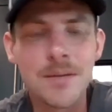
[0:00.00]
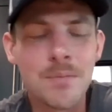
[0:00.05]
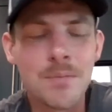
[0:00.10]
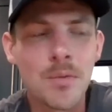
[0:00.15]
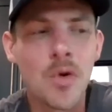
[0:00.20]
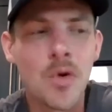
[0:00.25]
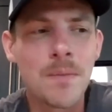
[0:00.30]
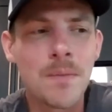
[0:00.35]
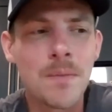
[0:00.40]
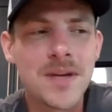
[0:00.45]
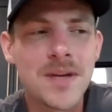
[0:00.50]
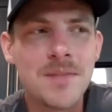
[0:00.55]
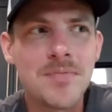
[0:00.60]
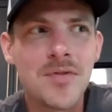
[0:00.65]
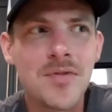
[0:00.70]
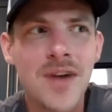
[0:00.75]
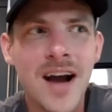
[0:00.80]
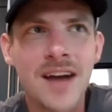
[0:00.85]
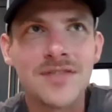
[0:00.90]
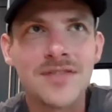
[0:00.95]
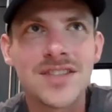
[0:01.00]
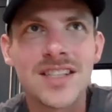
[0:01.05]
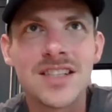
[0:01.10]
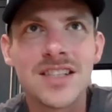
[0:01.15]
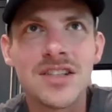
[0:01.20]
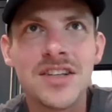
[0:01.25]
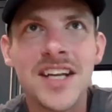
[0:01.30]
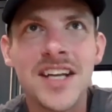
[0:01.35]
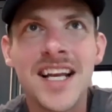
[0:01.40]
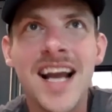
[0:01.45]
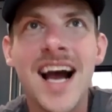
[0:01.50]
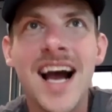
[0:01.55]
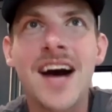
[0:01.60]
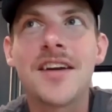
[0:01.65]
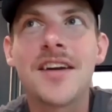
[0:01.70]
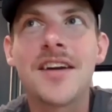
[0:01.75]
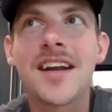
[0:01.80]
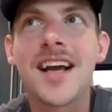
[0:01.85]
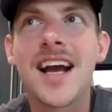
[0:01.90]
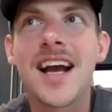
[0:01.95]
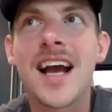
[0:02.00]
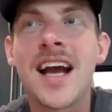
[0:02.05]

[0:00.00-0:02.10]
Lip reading: More people have to get out